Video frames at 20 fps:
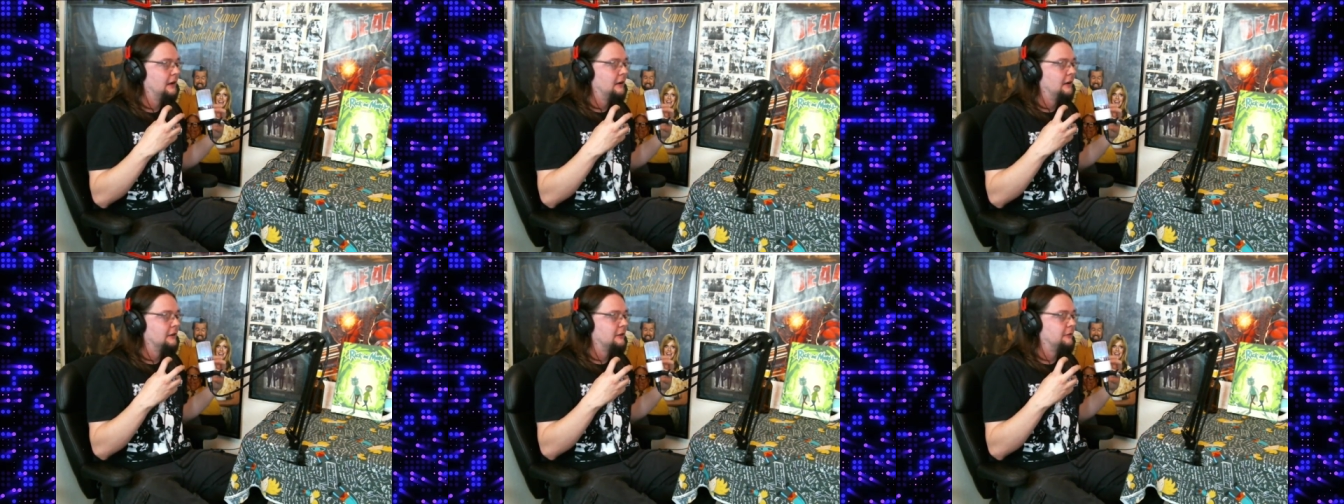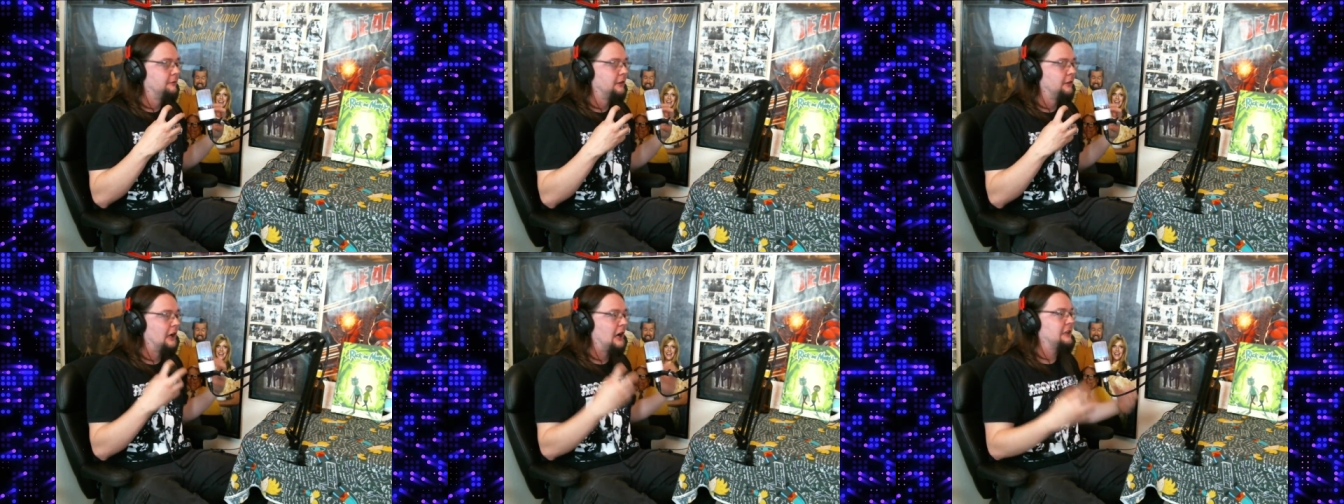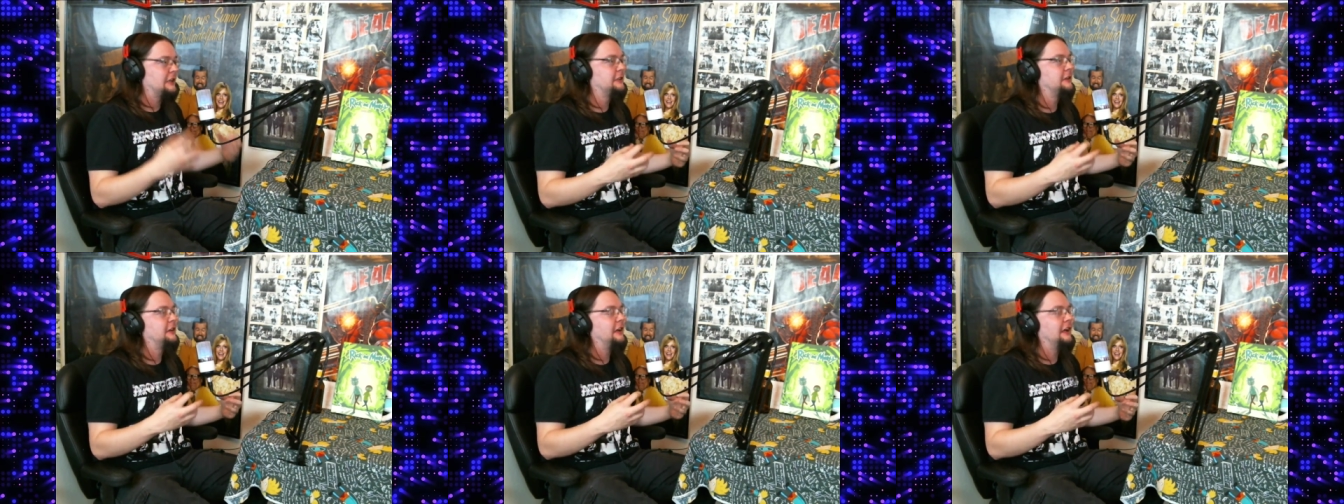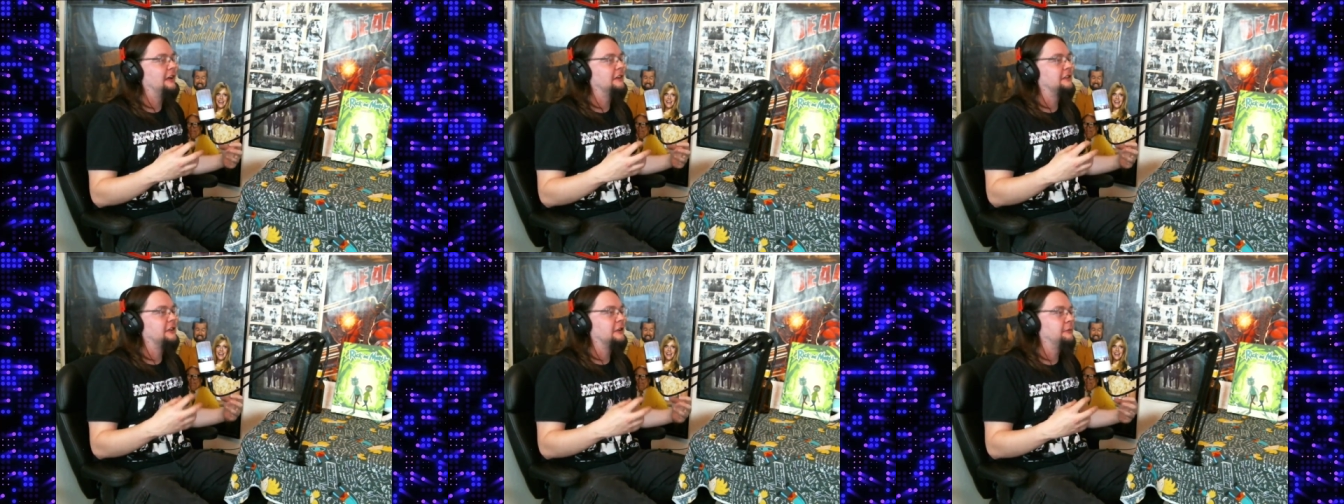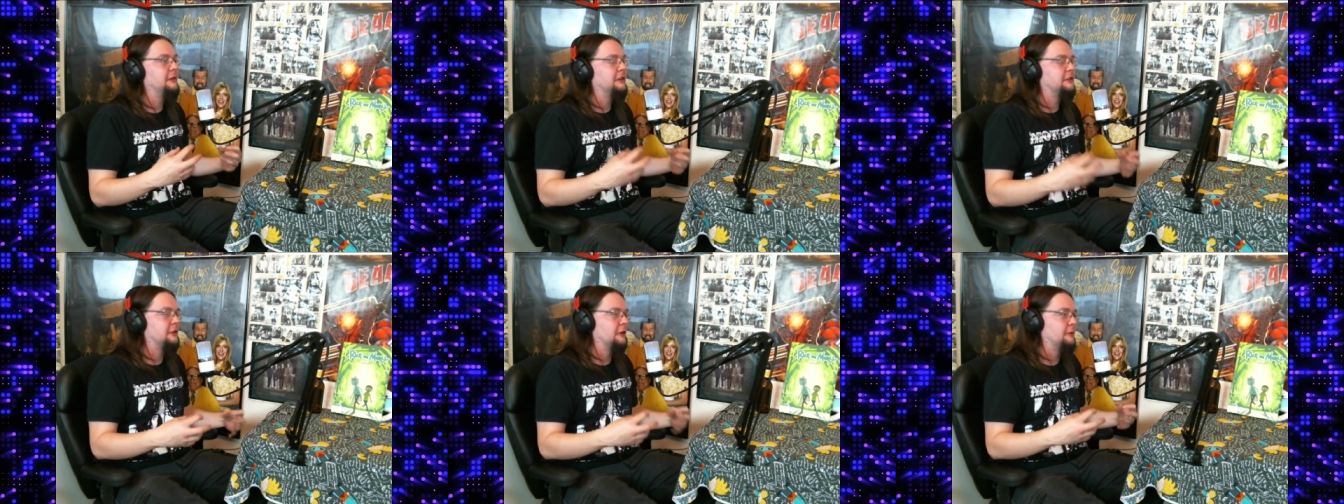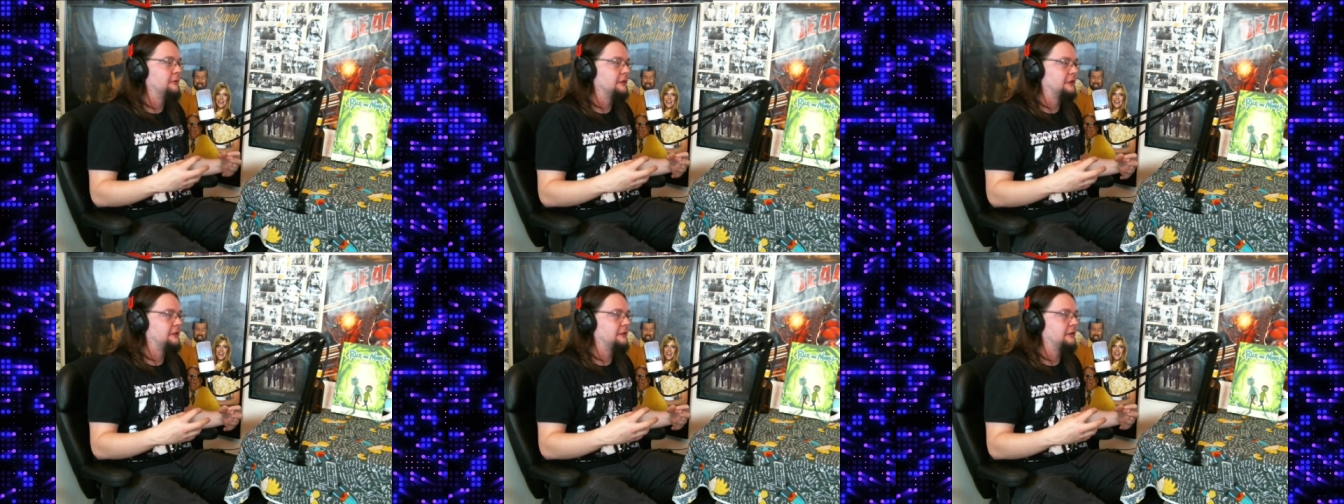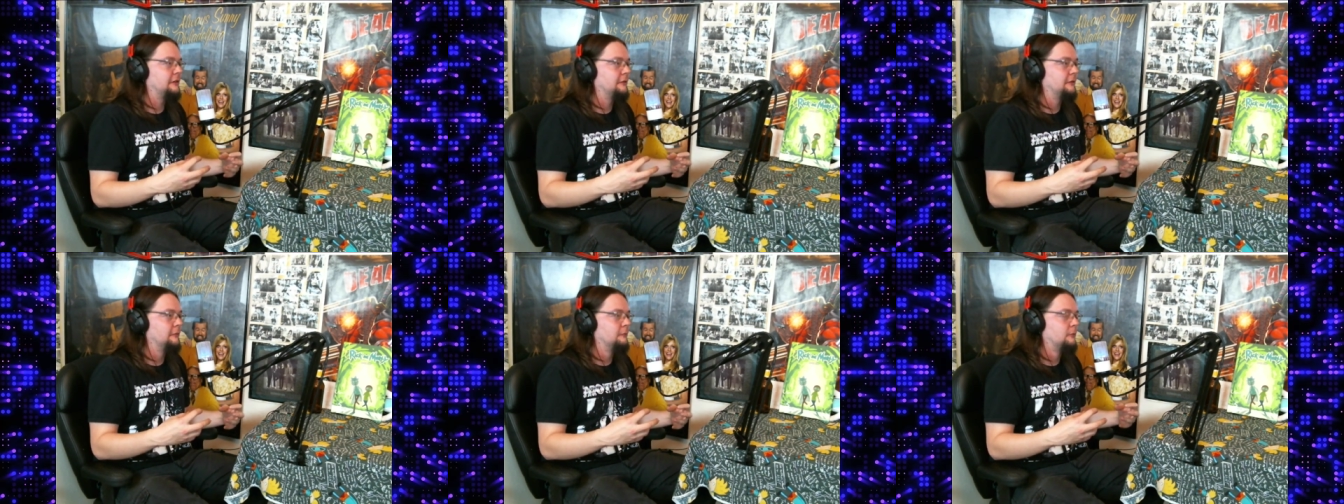the velocity is gonna be so much
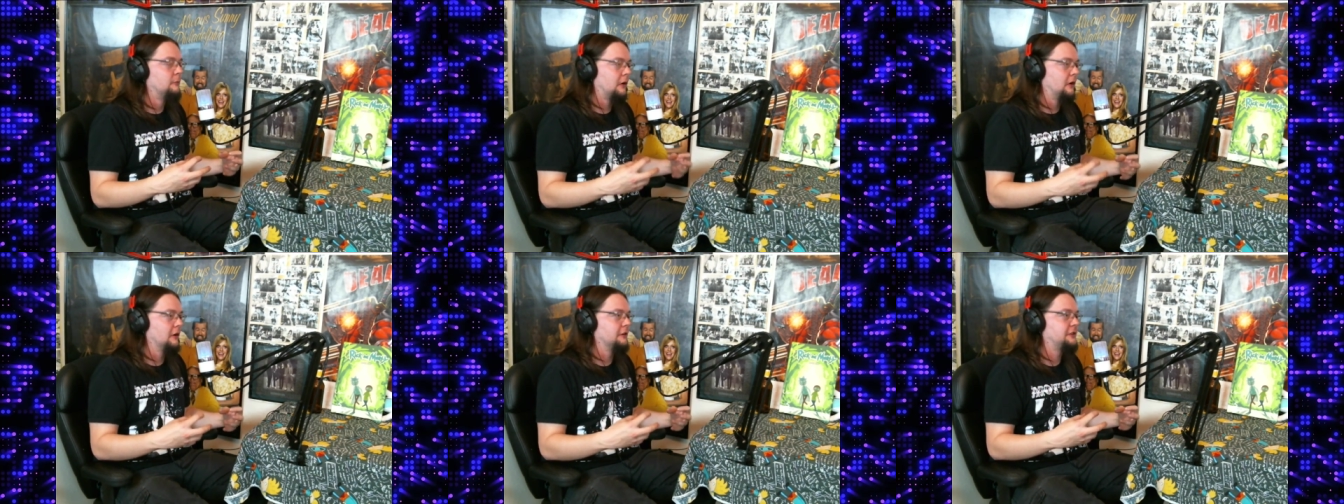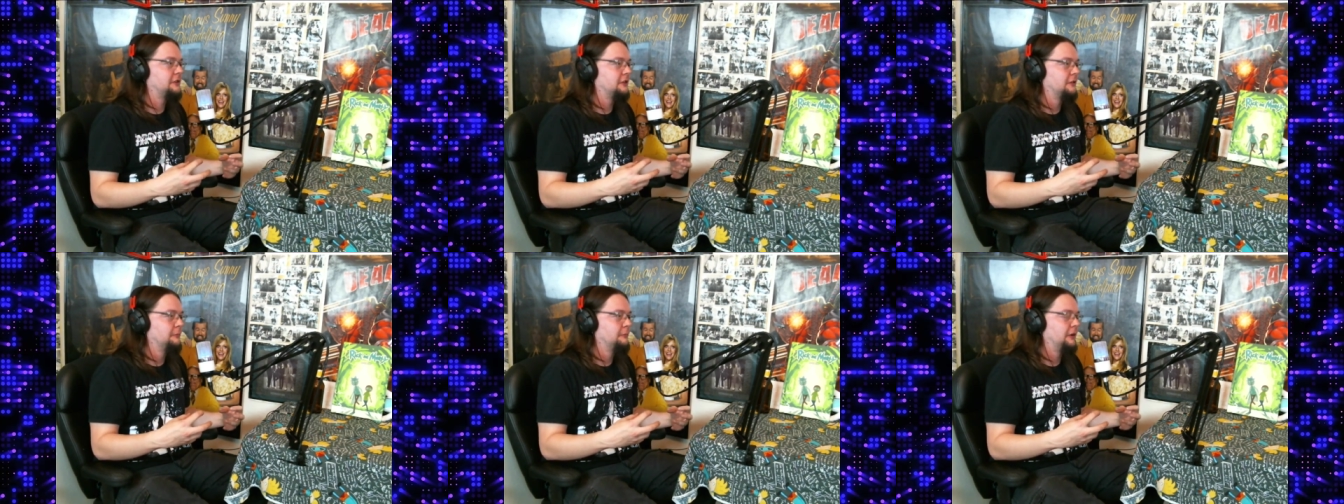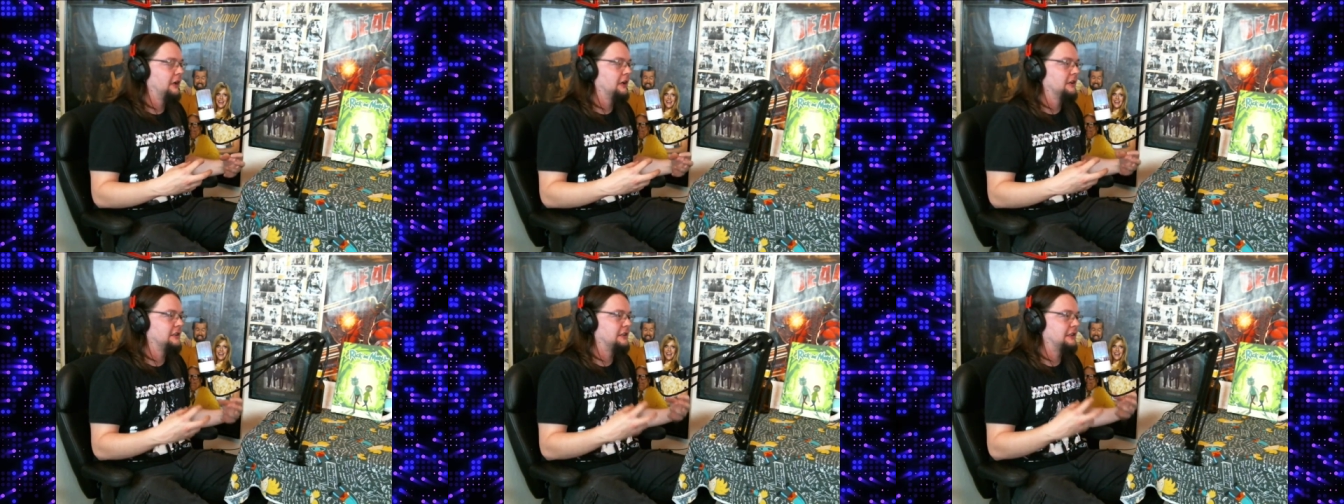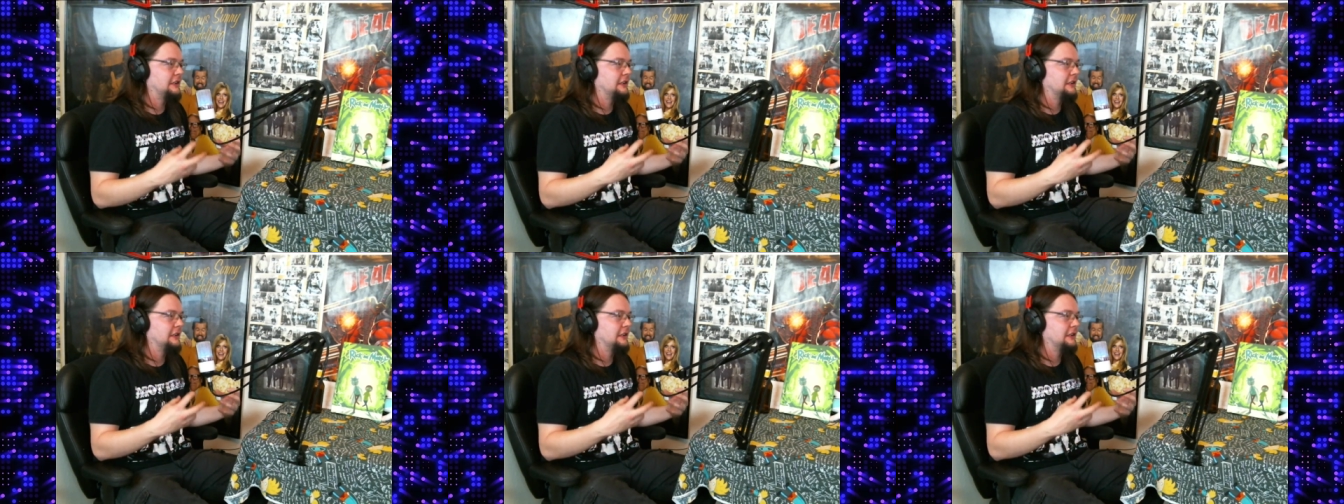worse because